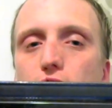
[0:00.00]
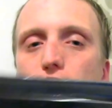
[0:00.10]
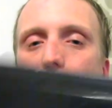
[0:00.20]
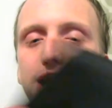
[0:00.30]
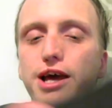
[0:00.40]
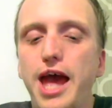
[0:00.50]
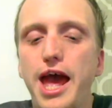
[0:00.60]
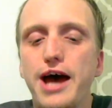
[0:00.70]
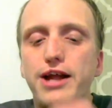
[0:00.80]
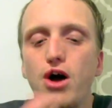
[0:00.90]

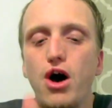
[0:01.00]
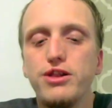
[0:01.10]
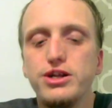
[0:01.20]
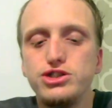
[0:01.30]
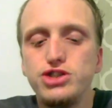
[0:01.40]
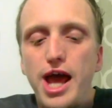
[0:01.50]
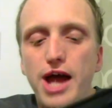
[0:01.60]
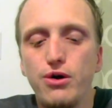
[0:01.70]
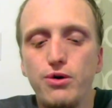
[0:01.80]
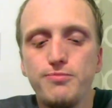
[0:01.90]
again on this
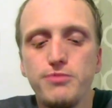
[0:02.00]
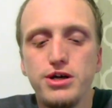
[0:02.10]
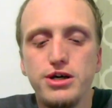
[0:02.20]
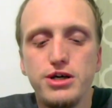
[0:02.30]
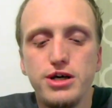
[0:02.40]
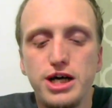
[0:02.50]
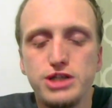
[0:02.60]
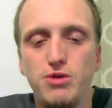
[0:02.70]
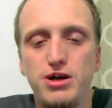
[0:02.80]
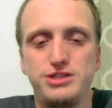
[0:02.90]
channel,
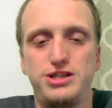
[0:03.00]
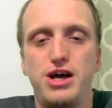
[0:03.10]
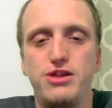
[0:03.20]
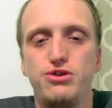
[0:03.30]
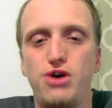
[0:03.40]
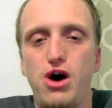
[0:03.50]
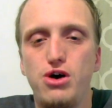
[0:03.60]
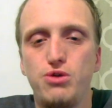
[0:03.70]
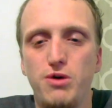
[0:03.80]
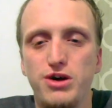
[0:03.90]
as well as other
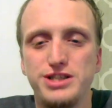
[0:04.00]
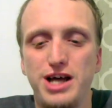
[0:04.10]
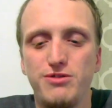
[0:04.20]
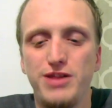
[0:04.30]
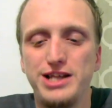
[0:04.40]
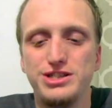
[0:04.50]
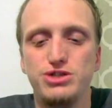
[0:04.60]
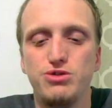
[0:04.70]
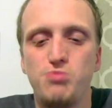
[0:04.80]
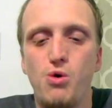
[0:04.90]
hardware, because I'd like to
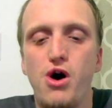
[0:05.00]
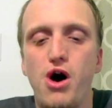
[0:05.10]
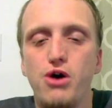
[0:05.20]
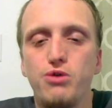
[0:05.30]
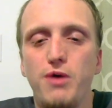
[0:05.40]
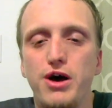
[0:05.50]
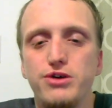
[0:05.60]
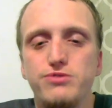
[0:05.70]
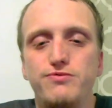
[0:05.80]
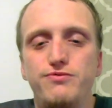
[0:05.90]
do more
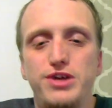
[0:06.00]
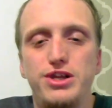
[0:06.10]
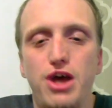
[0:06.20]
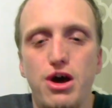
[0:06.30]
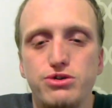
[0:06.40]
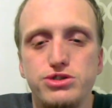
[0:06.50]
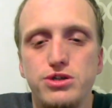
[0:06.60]
hardware videos.